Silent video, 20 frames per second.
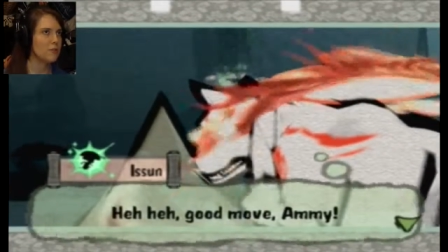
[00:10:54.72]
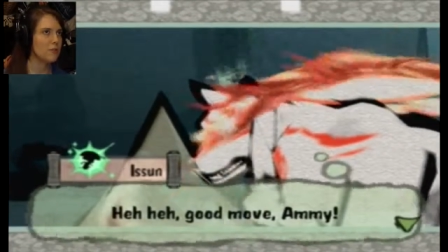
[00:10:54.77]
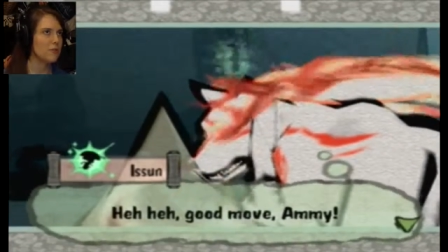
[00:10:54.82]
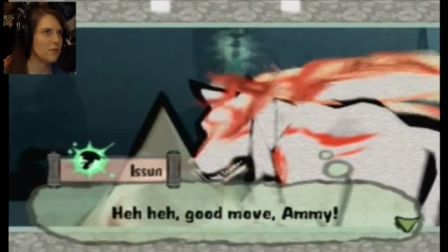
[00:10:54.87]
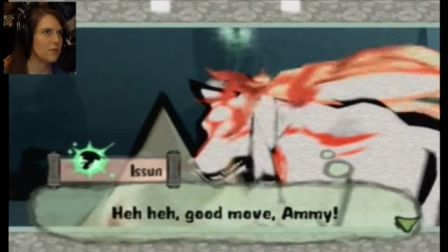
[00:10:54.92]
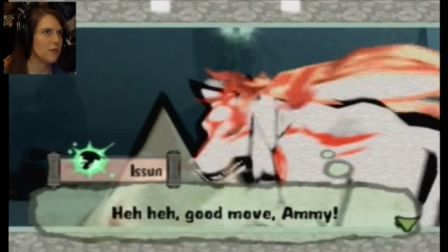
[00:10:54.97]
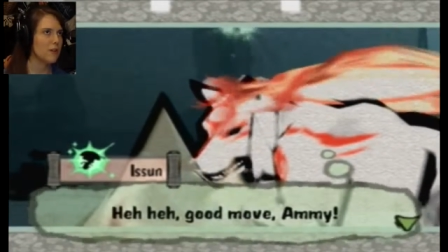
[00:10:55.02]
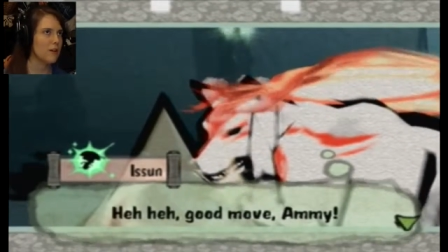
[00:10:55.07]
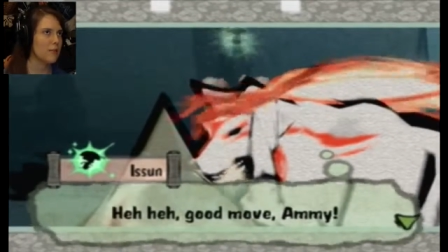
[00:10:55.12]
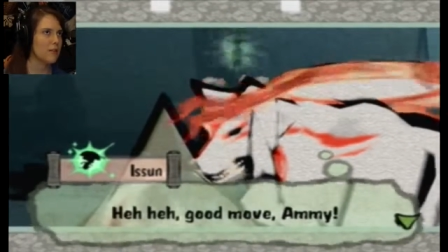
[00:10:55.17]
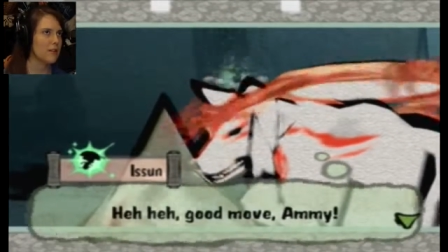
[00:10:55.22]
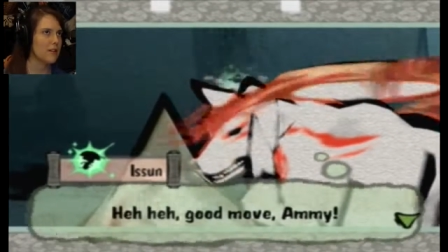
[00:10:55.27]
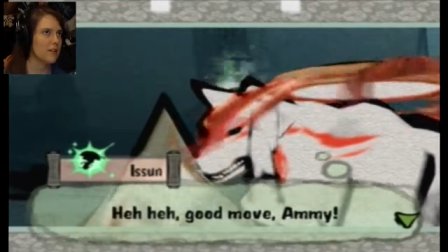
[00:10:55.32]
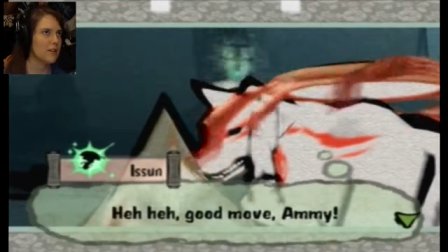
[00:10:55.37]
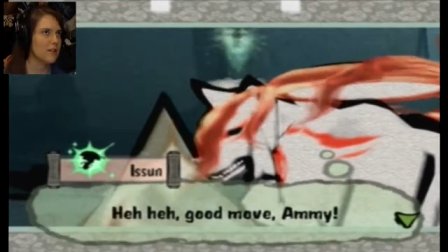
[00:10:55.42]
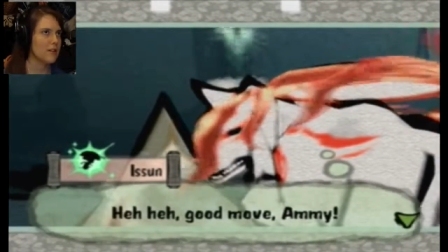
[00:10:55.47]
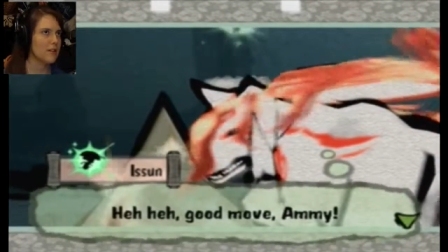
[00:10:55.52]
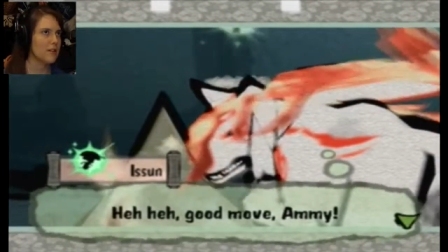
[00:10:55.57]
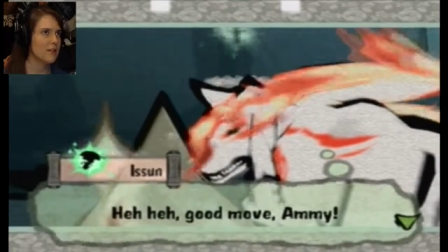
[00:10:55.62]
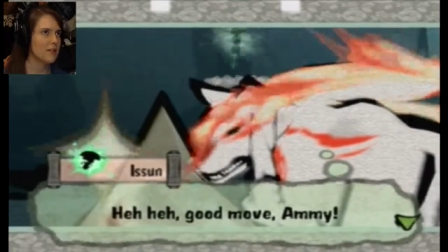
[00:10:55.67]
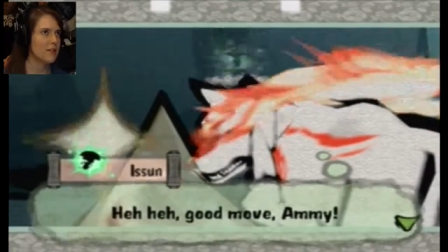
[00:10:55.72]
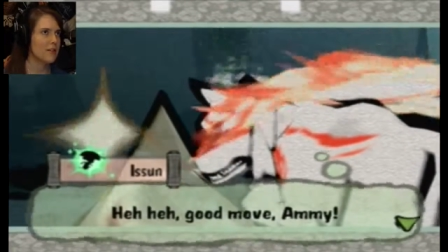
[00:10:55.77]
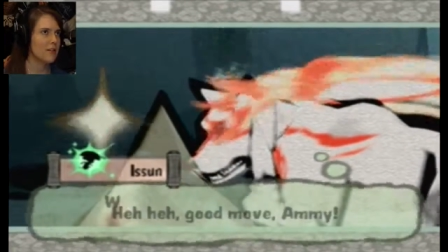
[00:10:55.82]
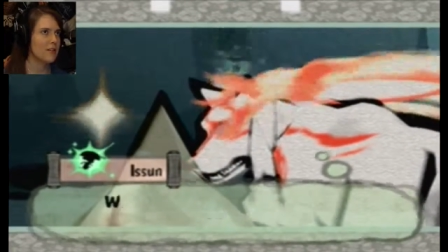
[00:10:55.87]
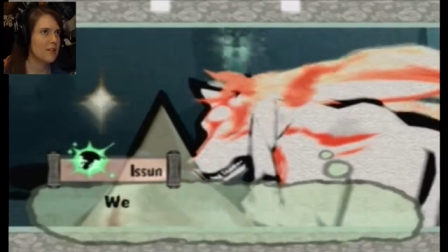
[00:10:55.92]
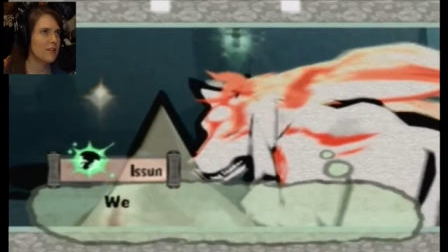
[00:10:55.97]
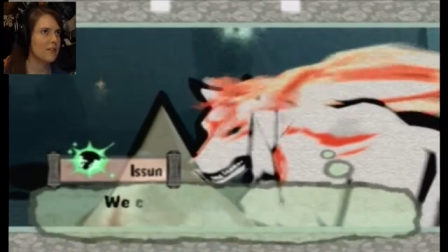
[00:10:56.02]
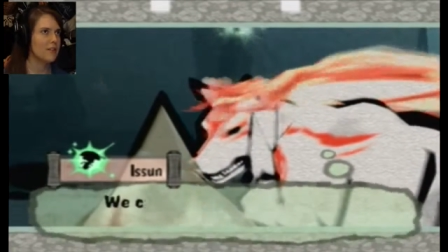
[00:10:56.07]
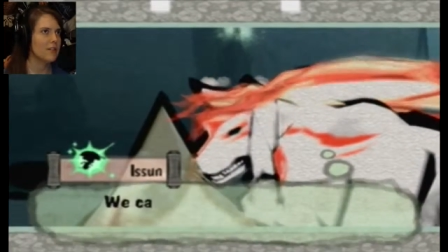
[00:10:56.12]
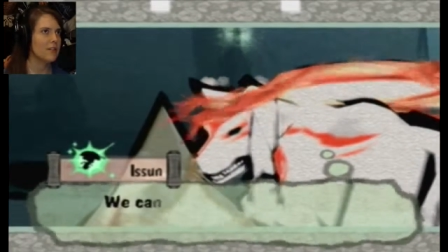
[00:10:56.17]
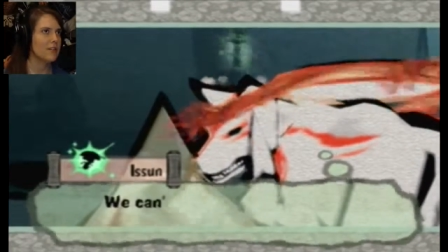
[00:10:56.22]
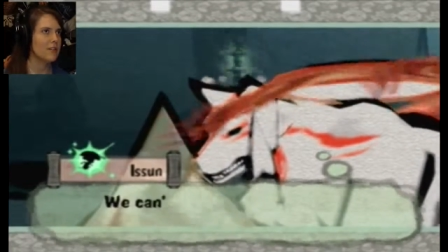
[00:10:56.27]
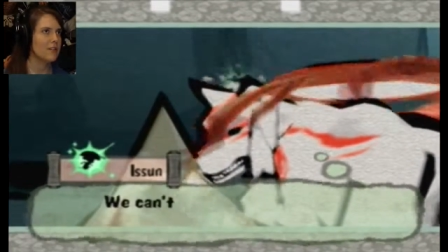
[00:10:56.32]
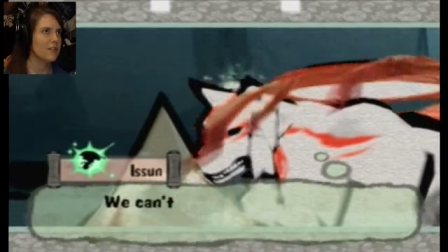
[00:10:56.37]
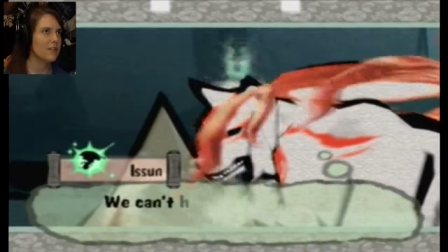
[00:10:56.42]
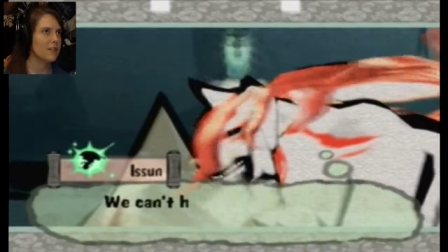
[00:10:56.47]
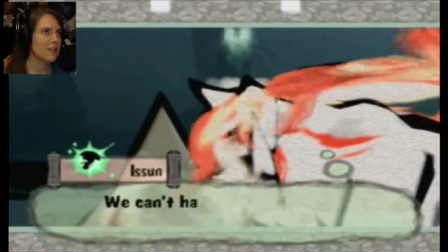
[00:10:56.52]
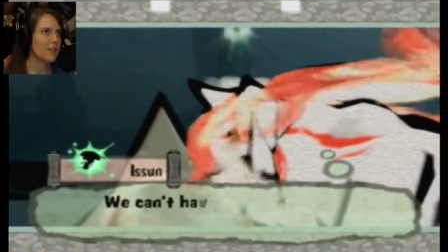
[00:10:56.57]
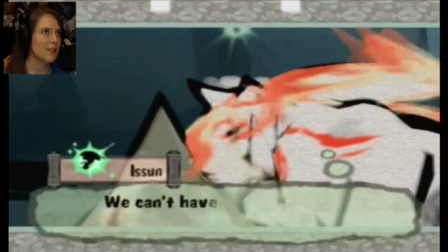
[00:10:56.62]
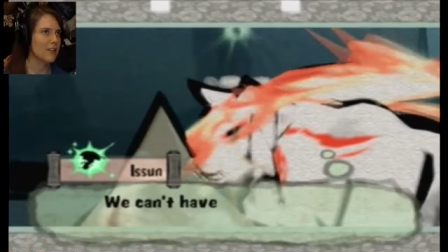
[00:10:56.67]
Good move, Ami.
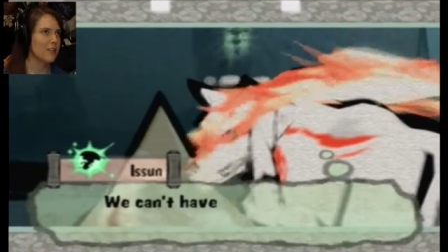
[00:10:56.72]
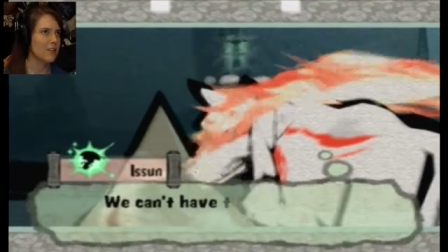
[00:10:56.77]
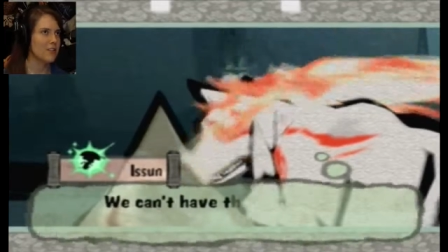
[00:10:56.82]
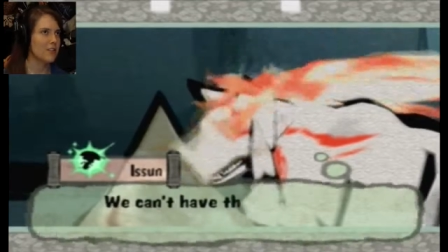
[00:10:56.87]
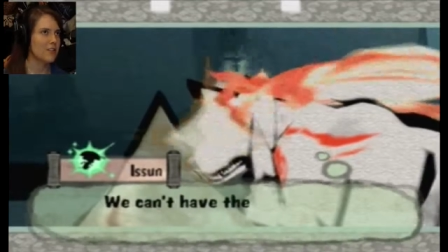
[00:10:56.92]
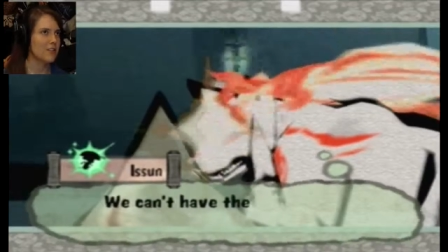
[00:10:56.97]
It's